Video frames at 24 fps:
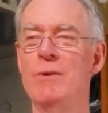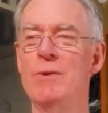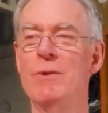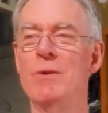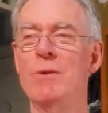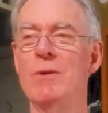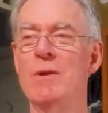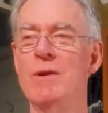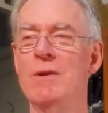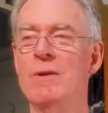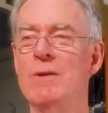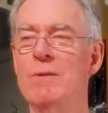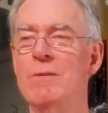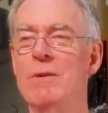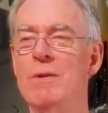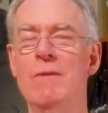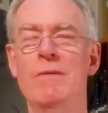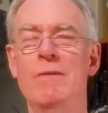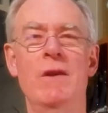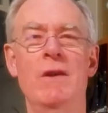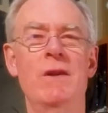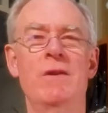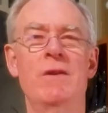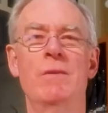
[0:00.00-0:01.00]
cook it or what
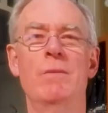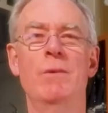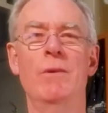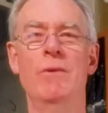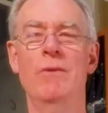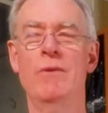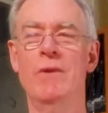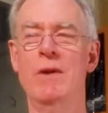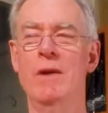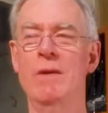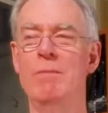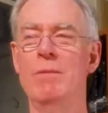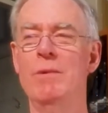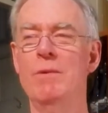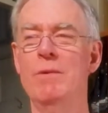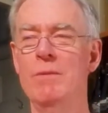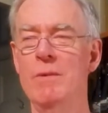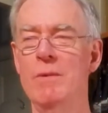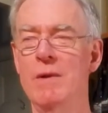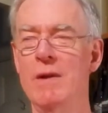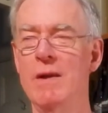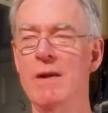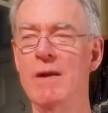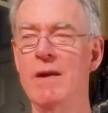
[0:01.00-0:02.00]
vegetables they'd put
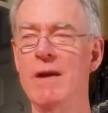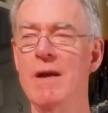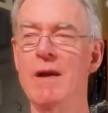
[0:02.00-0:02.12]
with it.